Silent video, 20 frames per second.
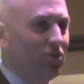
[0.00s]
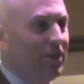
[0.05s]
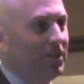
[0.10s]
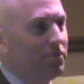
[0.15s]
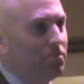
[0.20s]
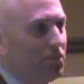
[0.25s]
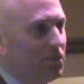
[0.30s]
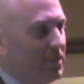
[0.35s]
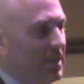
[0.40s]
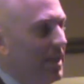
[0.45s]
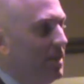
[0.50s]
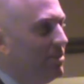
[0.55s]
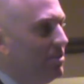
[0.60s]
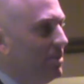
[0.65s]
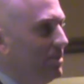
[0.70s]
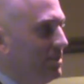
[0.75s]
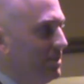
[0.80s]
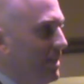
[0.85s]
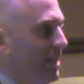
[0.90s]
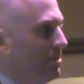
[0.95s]

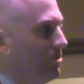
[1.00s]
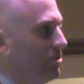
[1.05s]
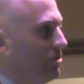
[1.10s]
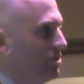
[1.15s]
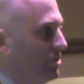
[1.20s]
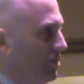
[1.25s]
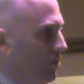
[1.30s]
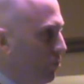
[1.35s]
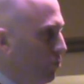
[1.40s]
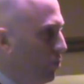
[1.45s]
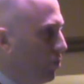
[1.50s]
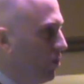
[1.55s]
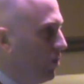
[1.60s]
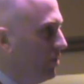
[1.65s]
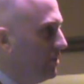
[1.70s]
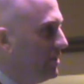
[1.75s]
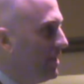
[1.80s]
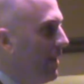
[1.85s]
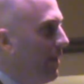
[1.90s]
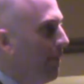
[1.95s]
transportation centers in the
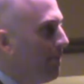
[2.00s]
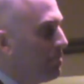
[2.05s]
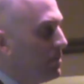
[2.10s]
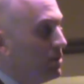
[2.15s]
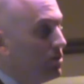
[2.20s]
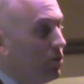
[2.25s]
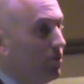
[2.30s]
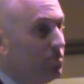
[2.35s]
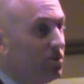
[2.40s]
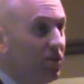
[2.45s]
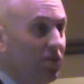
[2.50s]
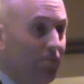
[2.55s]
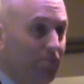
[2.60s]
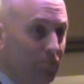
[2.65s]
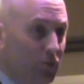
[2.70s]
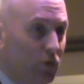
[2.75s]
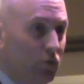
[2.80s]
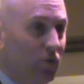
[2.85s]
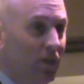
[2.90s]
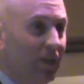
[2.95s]
world in terms of the
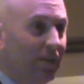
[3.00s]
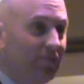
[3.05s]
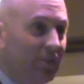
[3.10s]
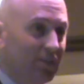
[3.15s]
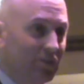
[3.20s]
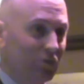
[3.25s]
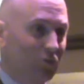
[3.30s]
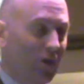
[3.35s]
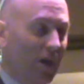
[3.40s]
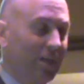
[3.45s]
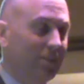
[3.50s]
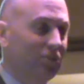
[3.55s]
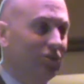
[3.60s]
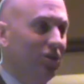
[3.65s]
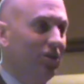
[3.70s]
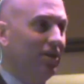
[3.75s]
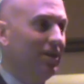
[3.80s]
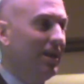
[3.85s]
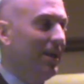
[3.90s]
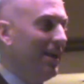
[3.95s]
beauty of the
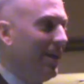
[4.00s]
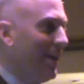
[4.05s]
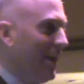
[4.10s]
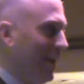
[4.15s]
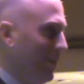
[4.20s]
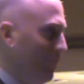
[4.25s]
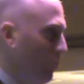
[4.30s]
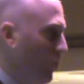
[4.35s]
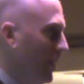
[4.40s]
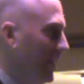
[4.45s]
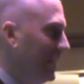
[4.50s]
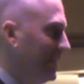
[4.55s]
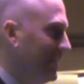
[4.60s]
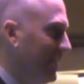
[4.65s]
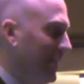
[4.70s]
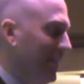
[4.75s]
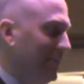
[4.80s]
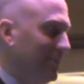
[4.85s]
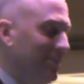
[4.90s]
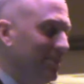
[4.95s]
structure and what it
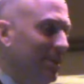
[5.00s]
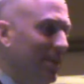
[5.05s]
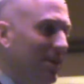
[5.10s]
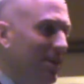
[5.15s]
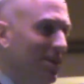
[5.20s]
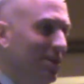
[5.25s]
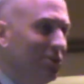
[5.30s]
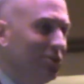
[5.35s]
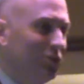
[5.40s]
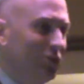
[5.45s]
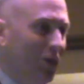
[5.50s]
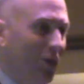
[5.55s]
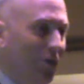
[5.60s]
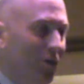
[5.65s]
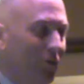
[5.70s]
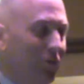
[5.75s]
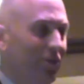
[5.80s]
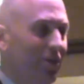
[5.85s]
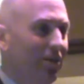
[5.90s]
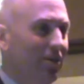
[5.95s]
does. So
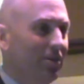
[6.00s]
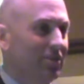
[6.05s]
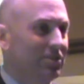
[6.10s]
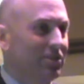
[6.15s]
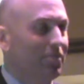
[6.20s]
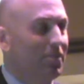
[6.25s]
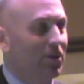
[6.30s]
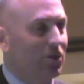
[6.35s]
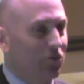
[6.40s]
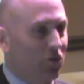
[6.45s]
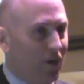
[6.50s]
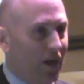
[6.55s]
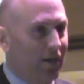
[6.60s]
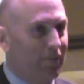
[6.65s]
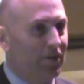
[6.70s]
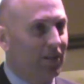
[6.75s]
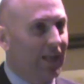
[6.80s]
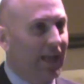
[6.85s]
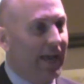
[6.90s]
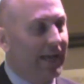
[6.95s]
there are some
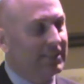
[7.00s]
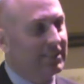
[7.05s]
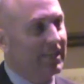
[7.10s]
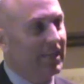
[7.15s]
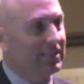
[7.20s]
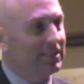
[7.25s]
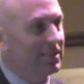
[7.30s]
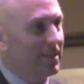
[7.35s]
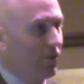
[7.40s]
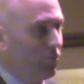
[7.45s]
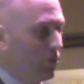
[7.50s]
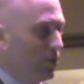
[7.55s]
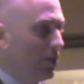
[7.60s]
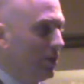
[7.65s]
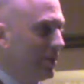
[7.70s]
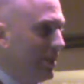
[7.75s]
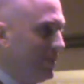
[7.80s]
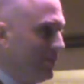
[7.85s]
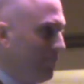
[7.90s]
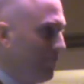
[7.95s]
incredible assets that we're
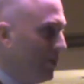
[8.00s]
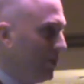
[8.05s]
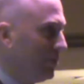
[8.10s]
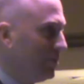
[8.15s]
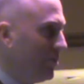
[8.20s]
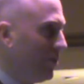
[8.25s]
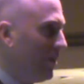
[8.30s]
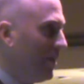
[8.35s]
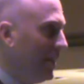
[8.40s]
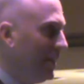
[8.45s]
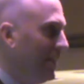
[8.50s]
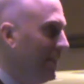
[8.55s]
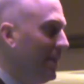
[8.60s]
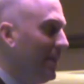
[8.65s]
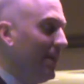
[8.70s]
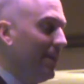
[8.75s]
looking to build on.